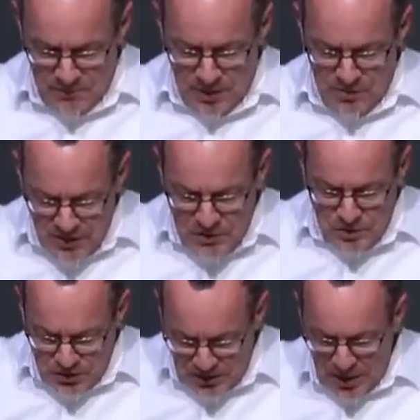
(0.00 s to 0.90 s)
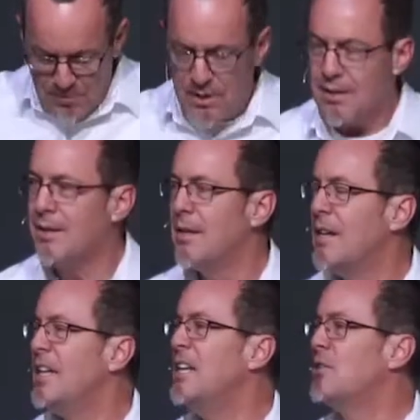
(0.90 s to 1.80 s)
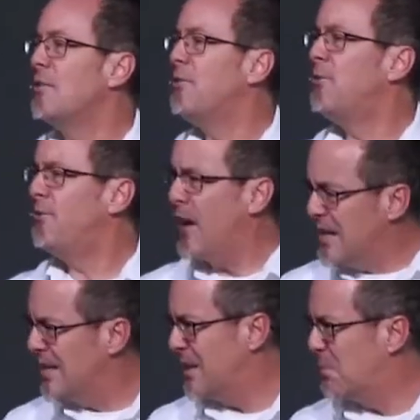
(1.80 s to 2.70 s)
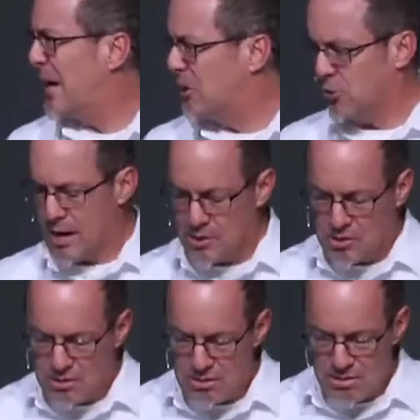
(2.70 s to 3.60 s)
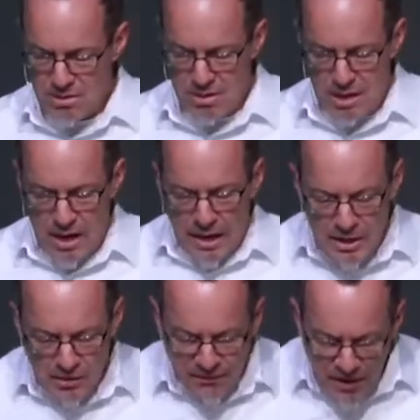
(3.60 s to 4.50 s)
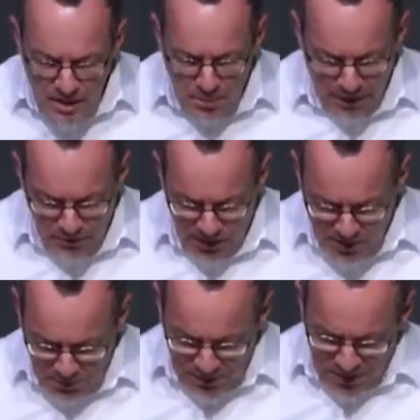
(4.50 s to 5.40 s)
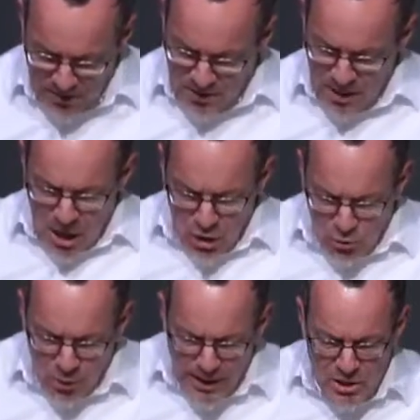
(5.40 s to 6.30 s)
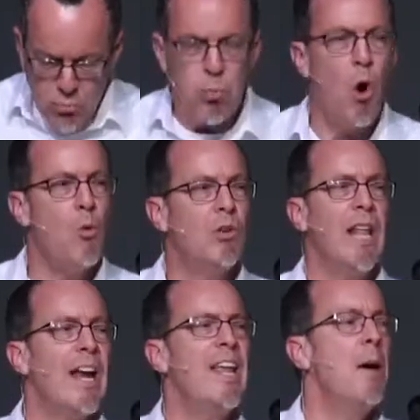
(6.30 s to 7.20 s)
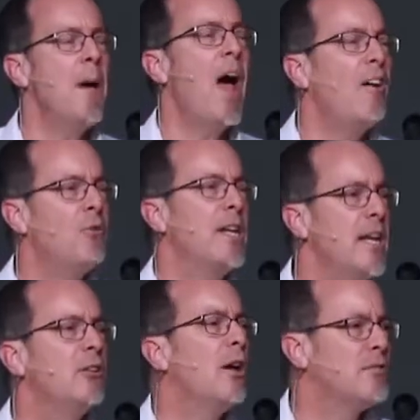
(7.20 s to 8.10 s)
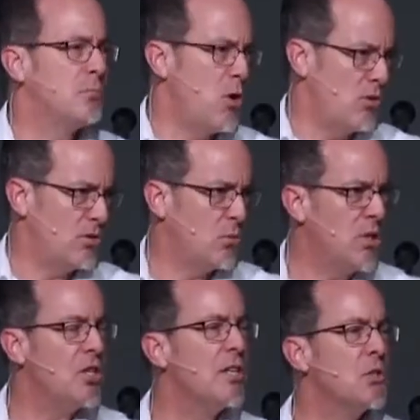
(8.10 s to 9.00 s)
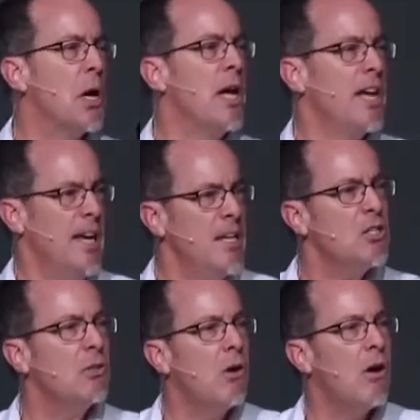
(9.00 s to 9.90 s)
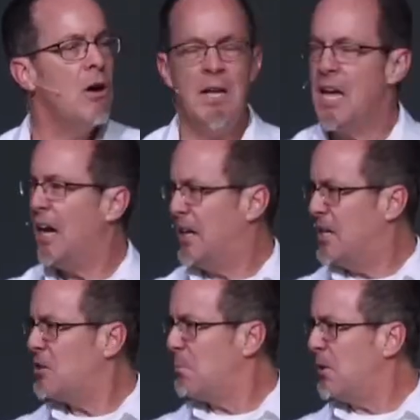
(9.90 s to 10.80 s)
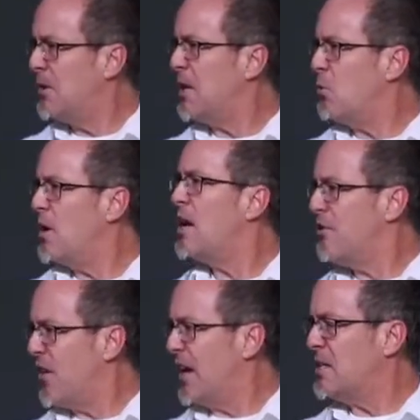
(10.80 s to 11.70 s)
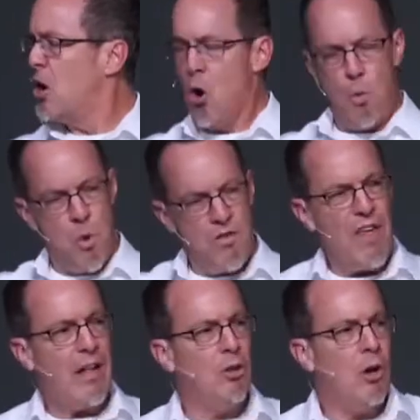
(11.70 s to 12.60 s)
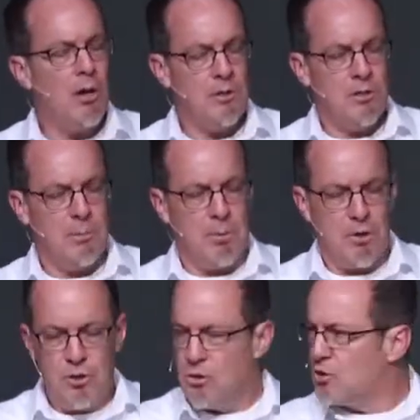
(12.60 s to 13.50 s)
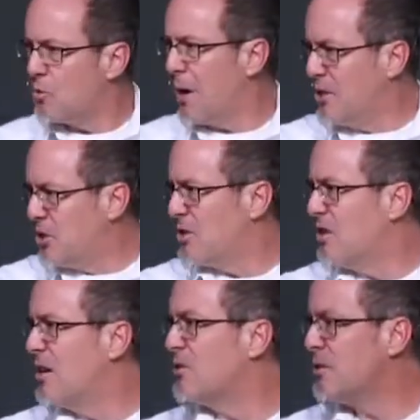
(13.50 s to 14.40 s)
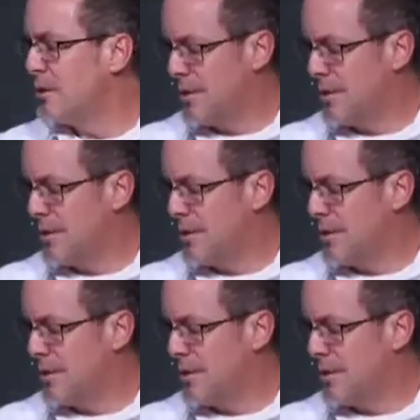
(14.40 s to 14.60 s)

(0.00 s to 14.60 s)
This skeptic is offended by grace. And he's offended by grace because grace won't let him have what he loves most, which is his law and his ability, he thinks, with that law to produce righteousness.